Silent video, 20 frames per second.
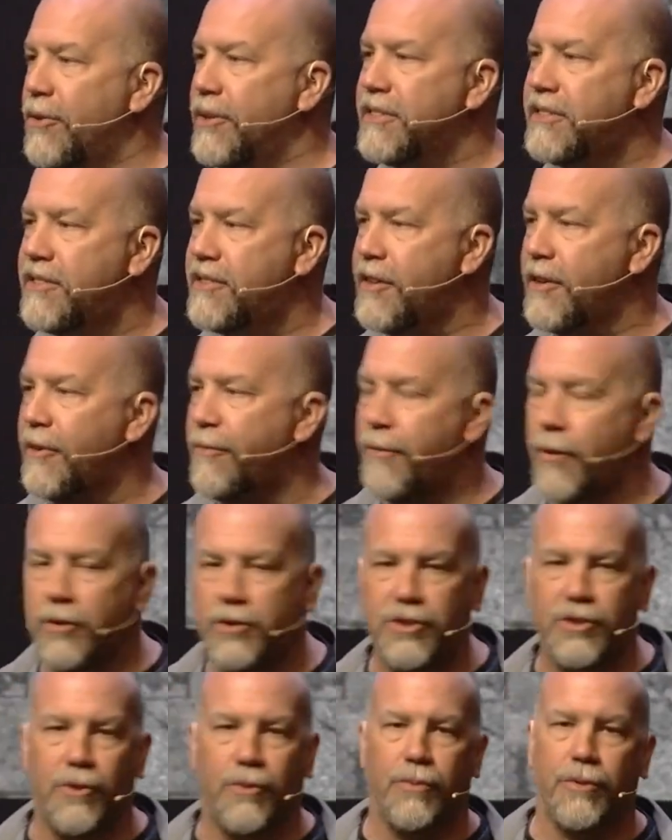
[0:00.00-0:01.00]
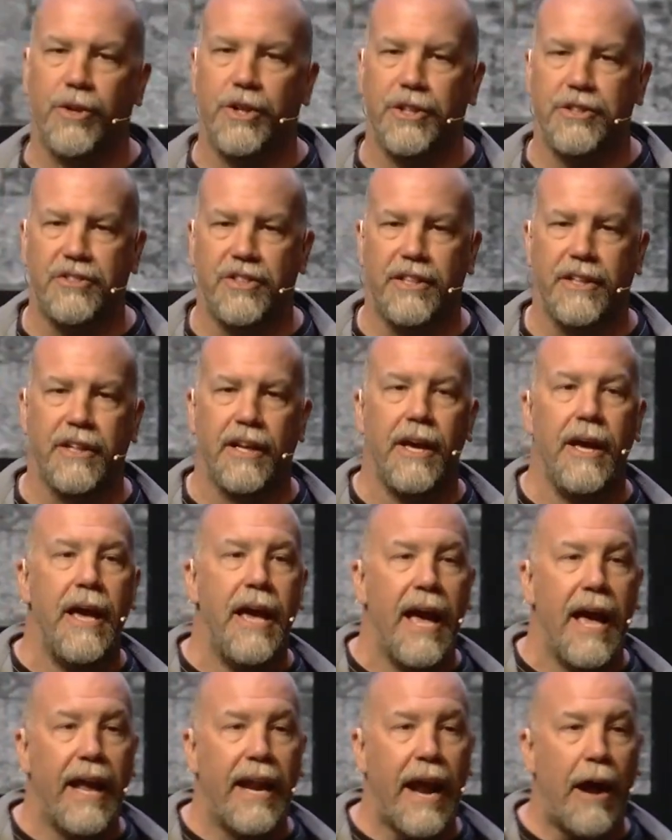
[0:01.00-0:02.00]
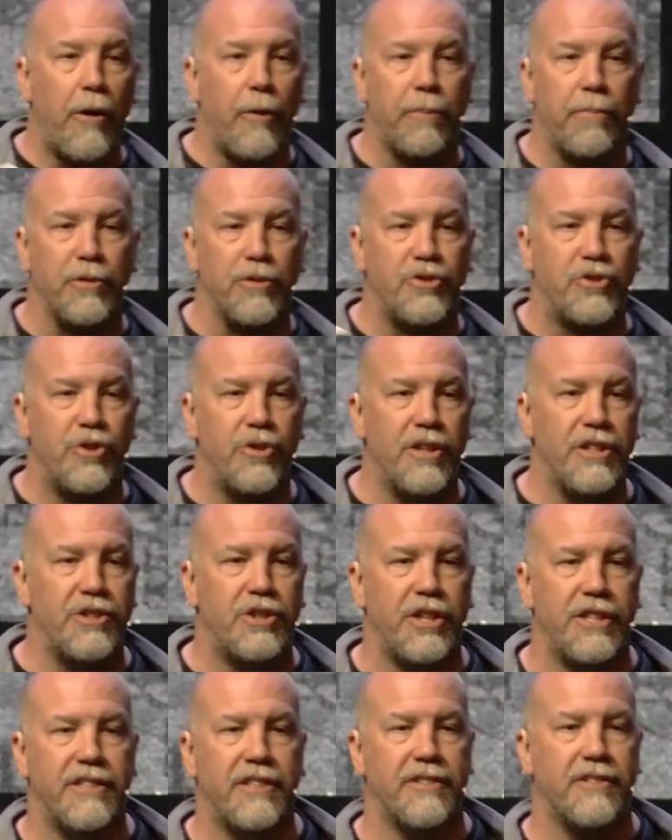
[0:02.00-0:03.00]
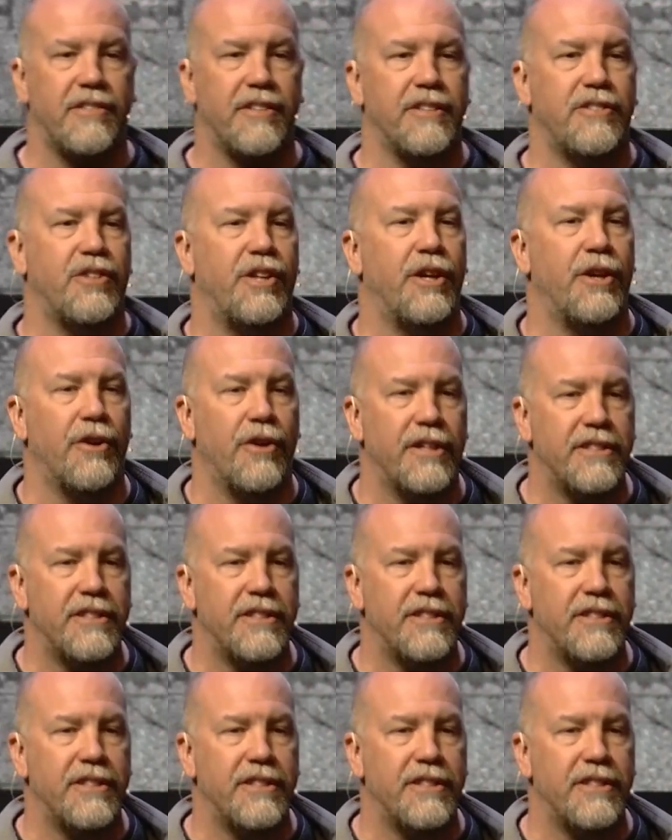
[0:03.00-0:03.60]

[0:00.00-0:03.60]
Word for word: It's the devotional we're using in our pursuit of Jesus this year.